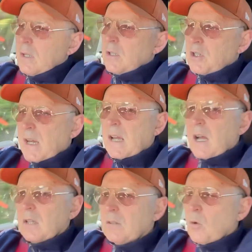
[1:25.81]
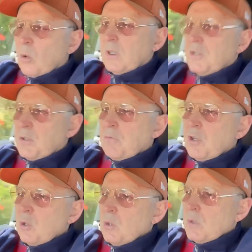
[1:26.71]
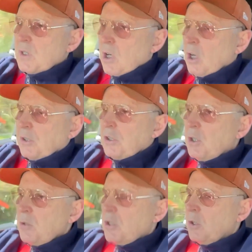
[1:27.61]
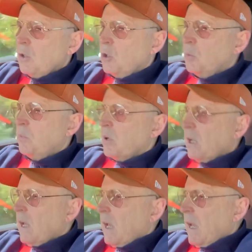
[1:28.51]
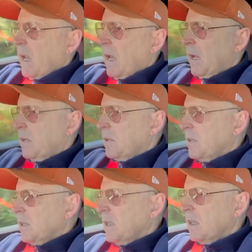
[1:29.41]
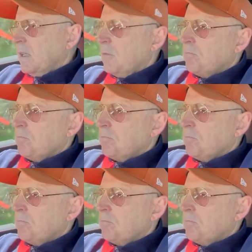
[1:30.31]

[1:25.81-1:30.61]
check out all the reviews on YouTube, and the